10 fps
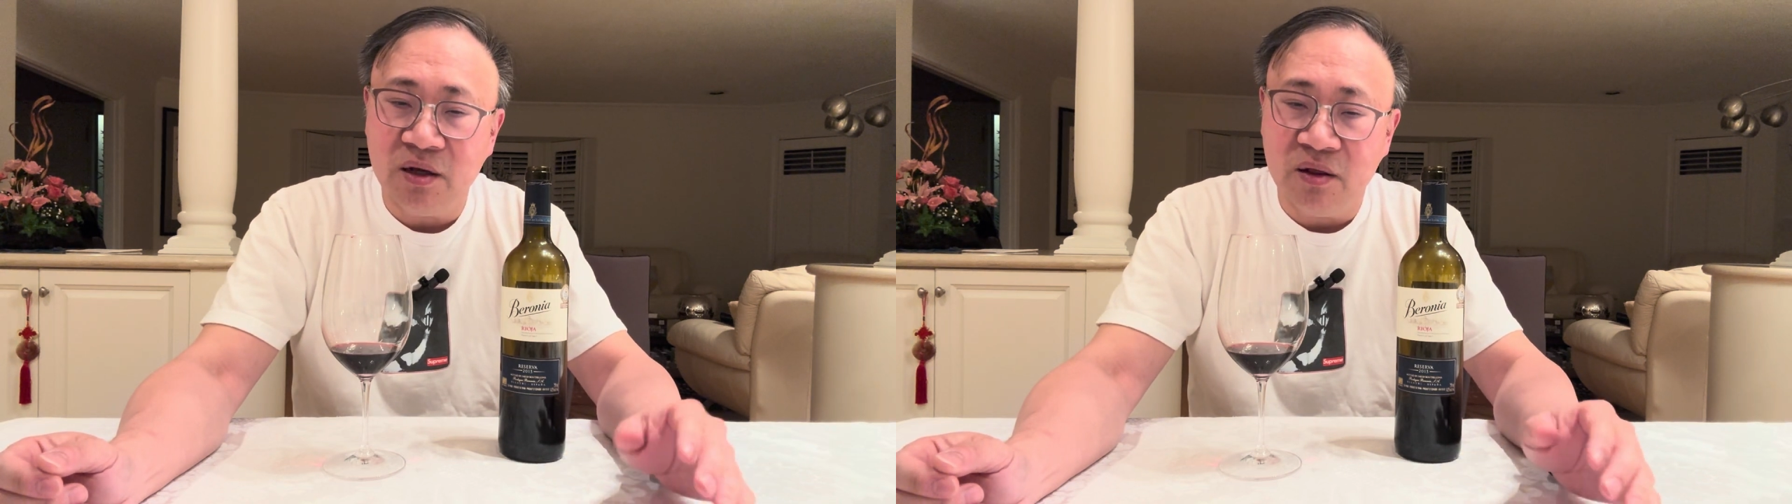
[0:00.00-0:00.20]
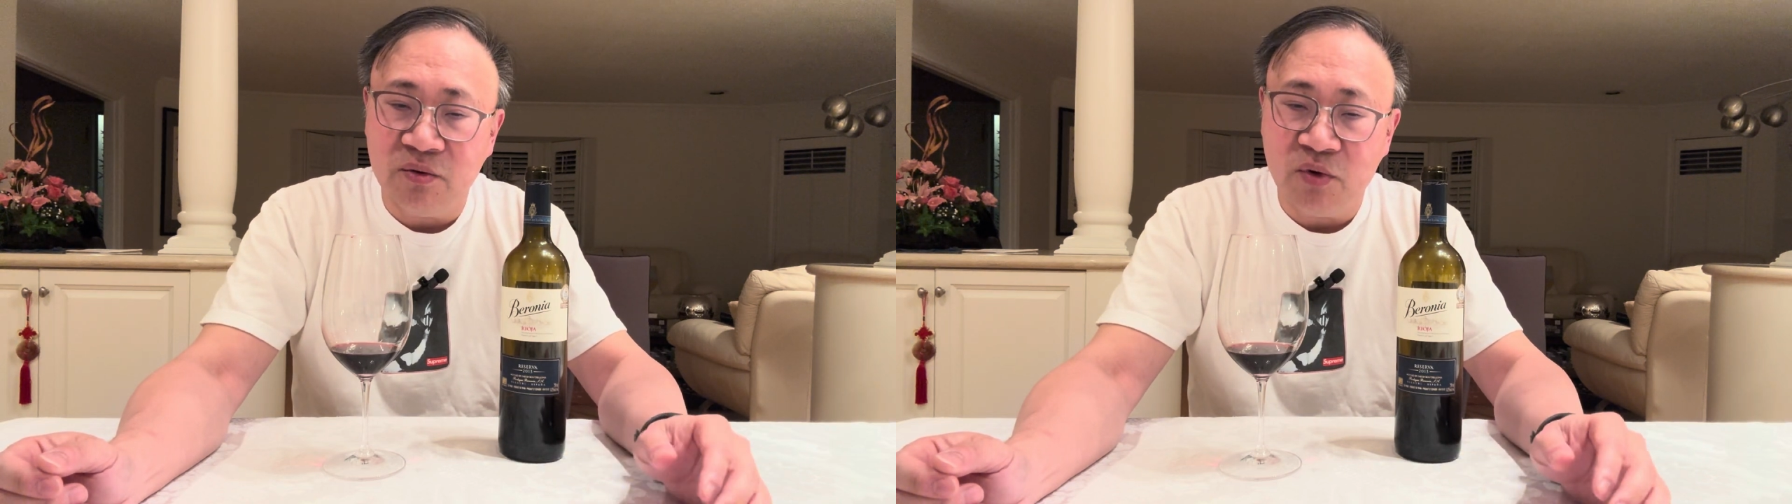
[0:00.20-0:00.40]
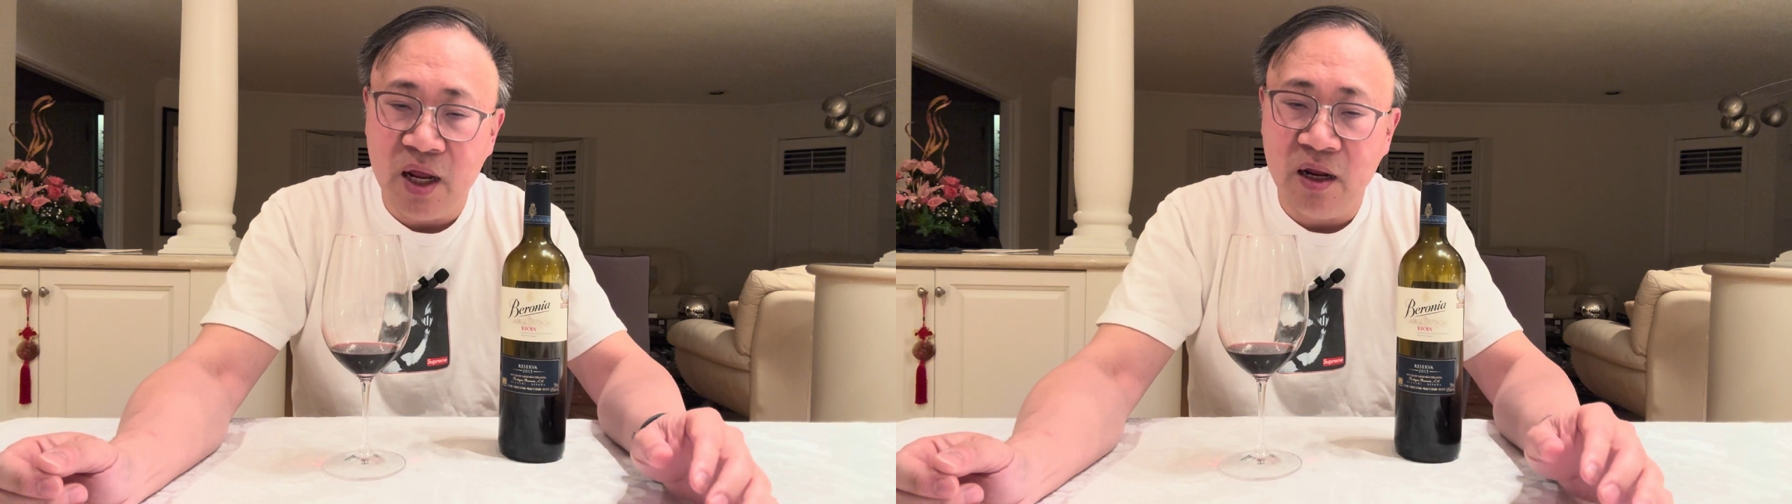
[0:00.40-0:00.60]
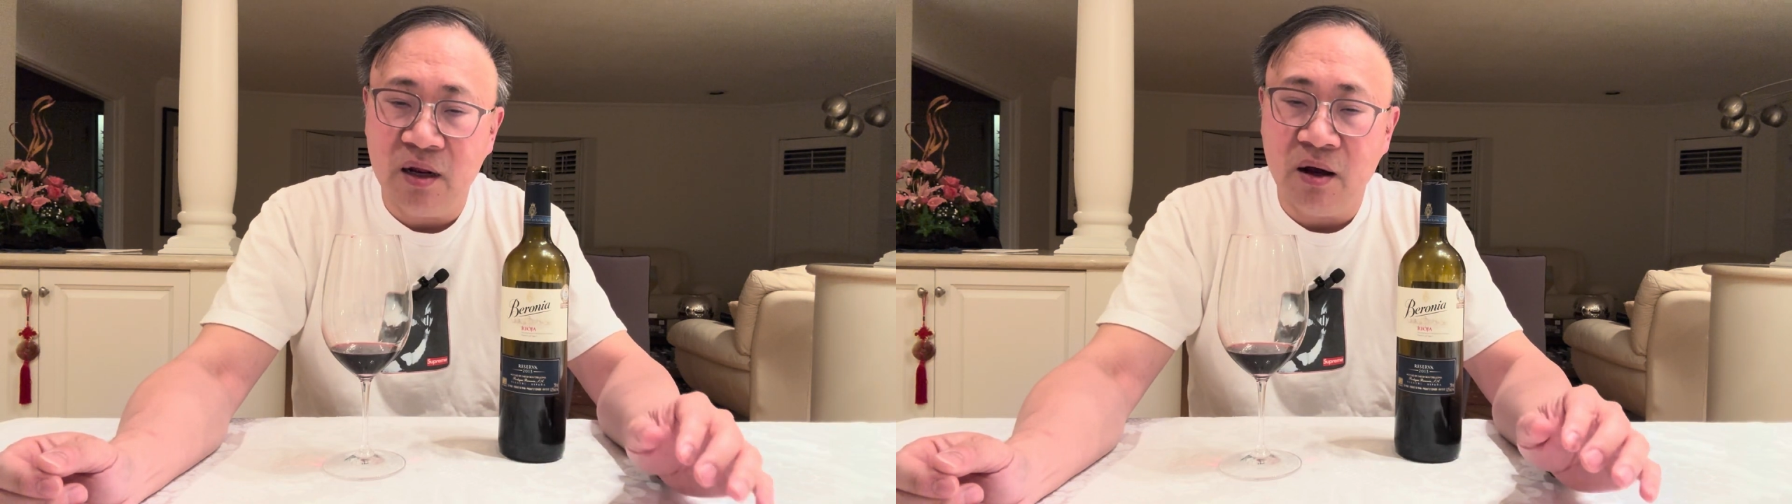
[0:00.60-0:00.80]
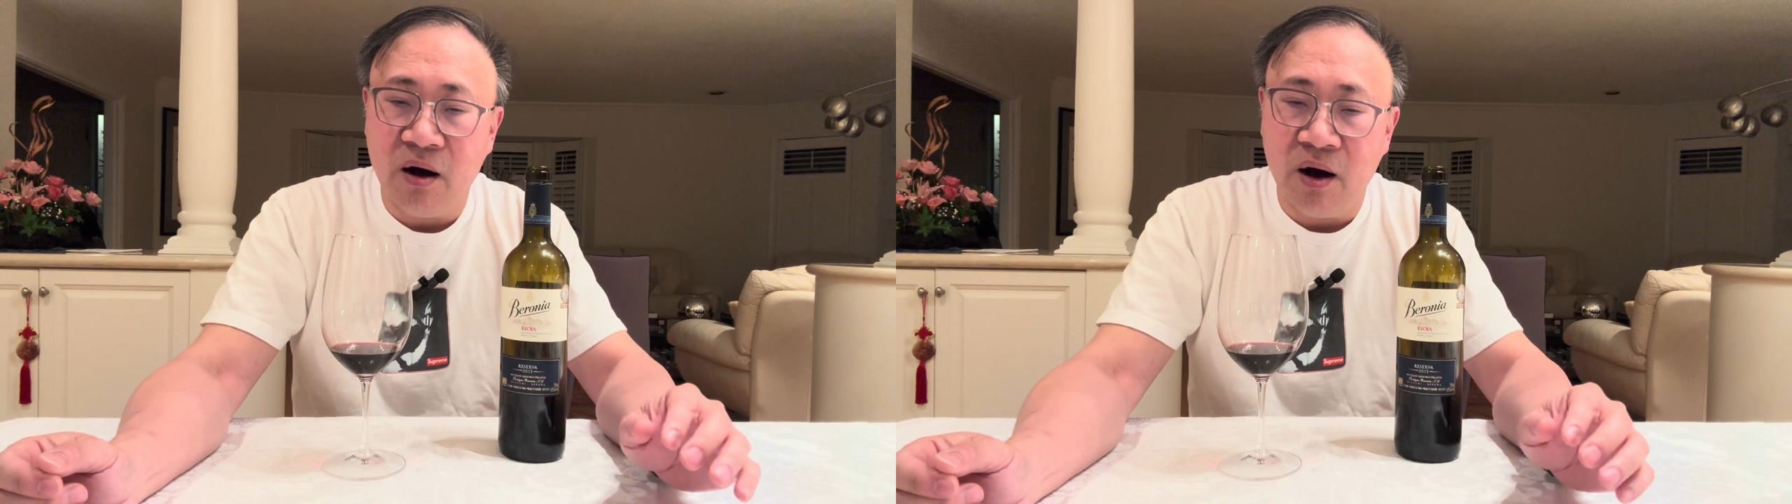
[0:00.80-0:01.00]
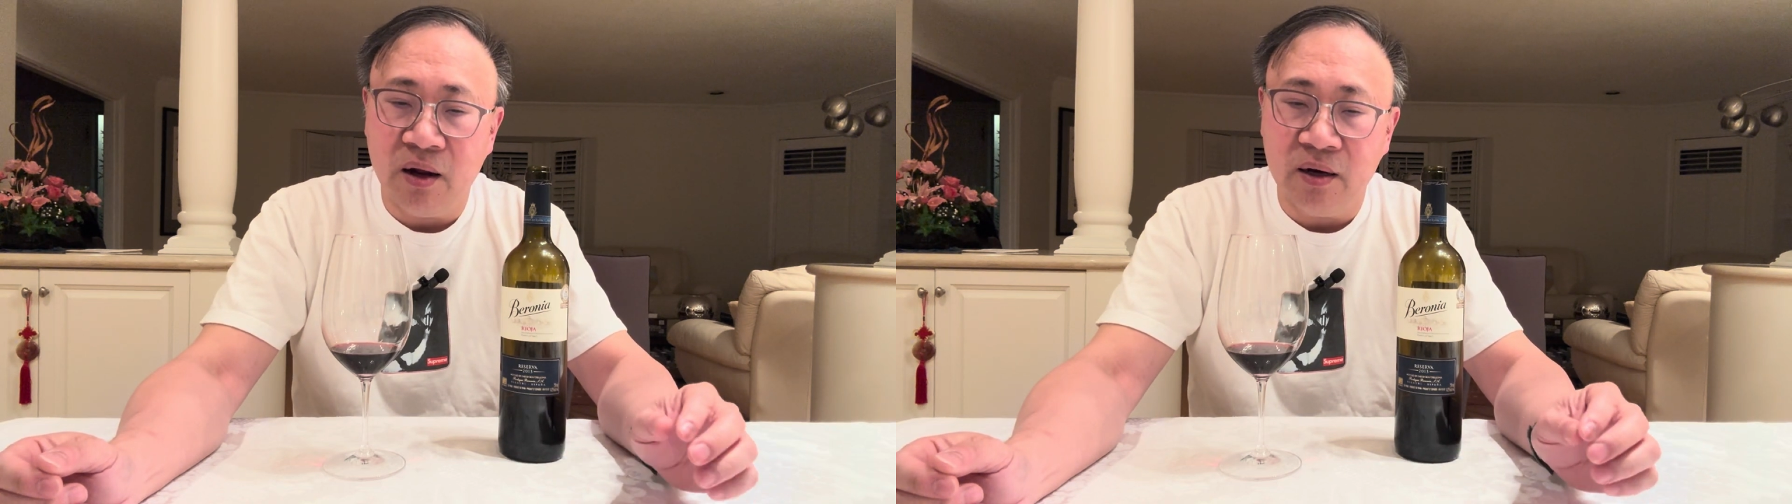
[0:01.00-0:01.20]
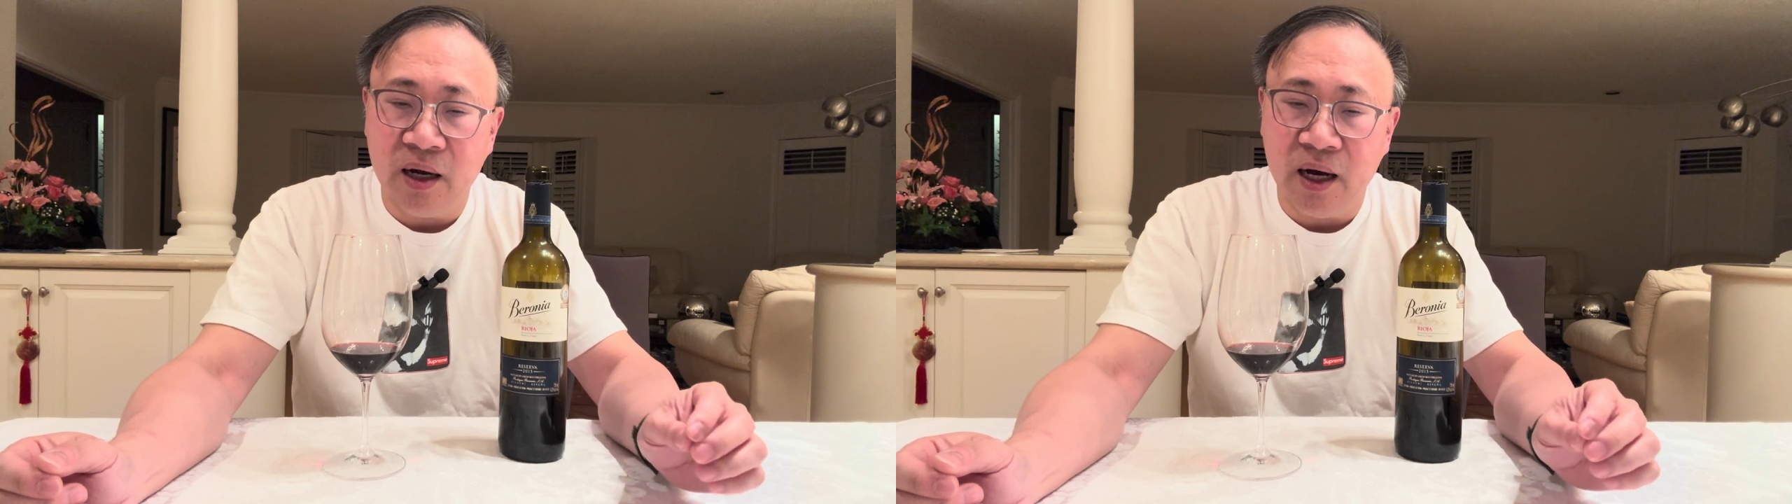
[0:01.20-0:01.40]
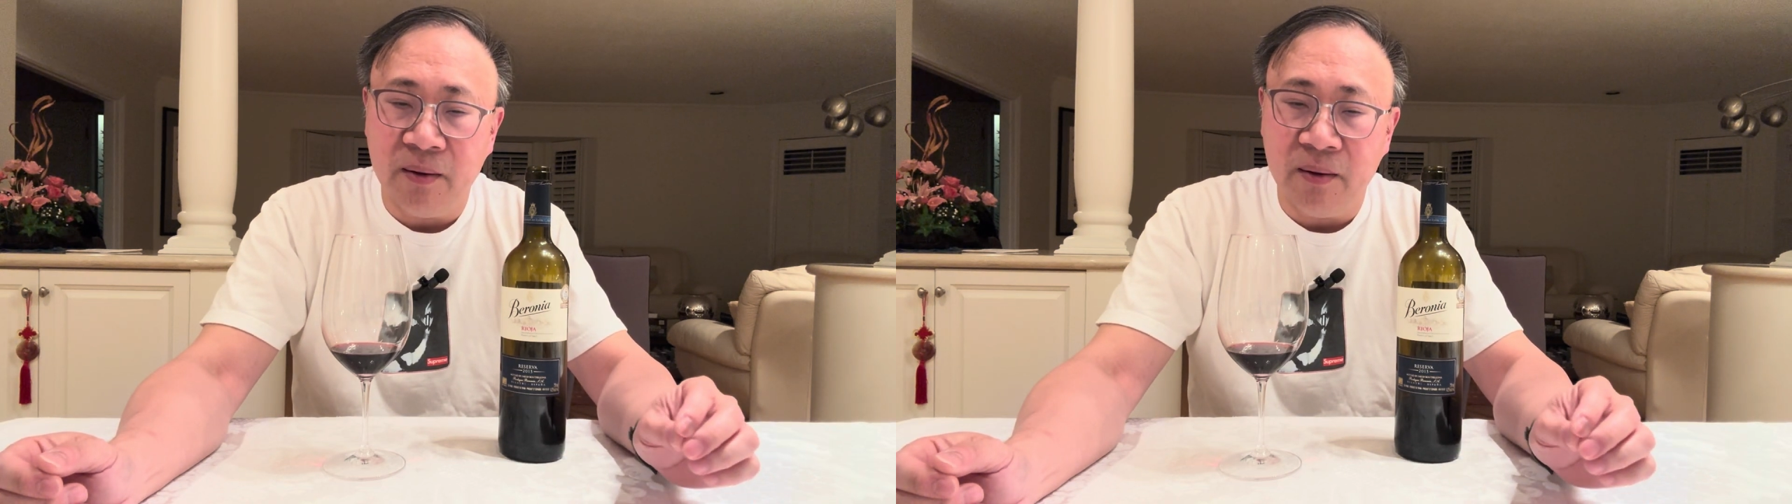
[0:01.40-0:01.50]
graded on